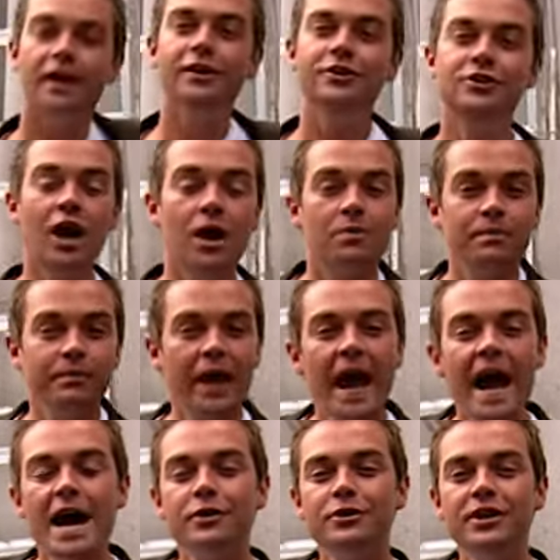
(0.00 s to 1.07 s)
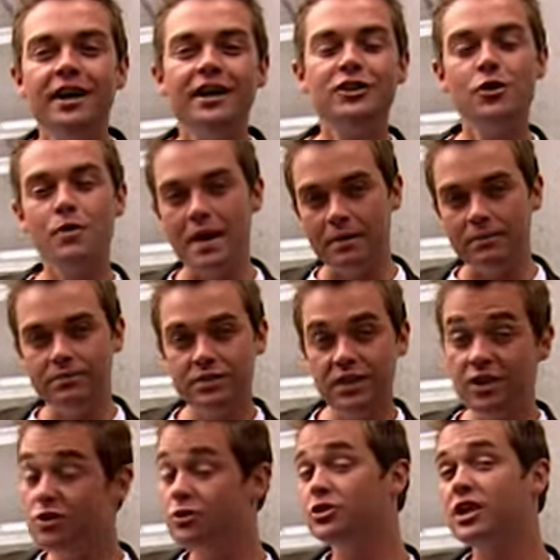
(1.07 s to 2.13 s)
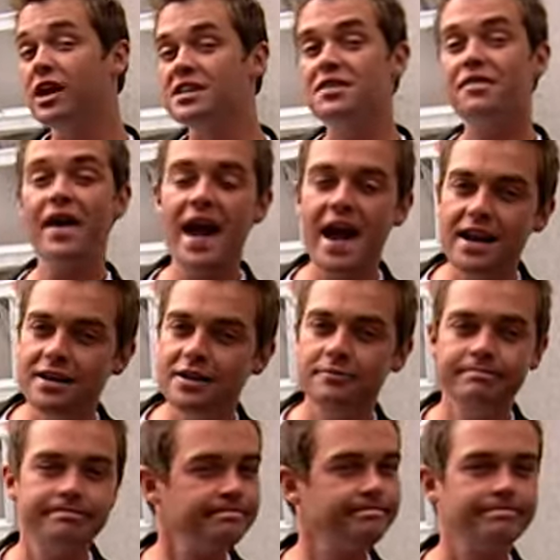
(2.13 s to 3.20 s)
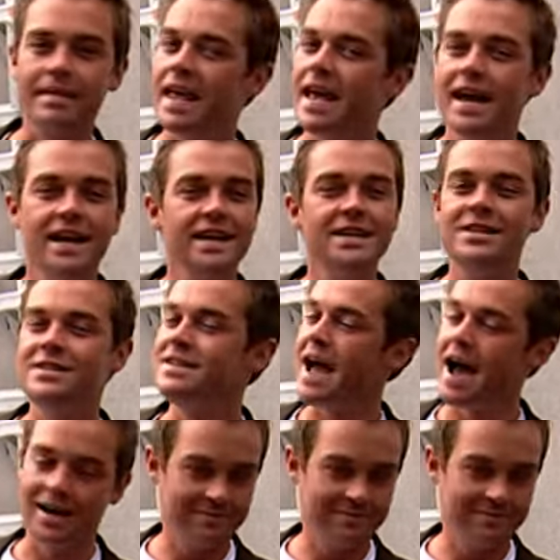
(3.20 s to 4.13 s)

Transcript: So, how did I do it? Did I use sleight of hand? Nah.